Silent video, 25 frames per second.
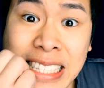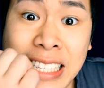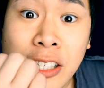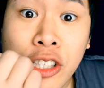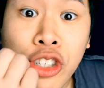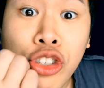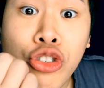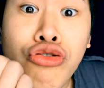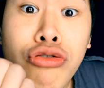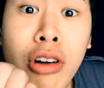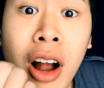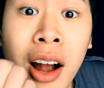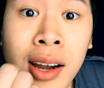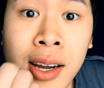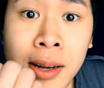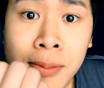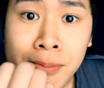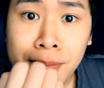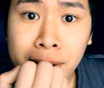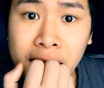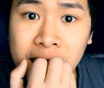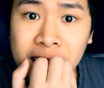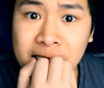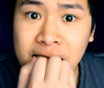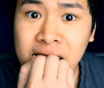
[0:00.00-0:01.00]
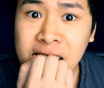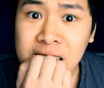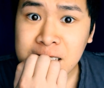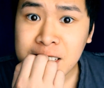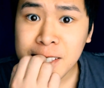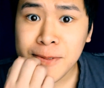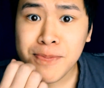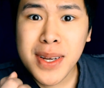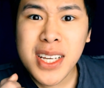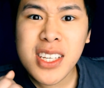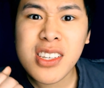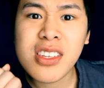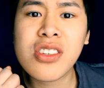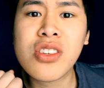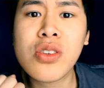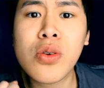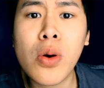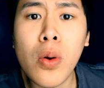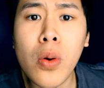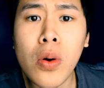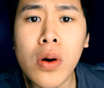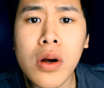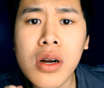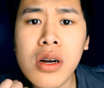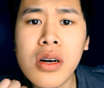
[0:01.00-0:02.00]
the drug, man, it smells
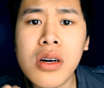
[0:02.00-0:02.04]
so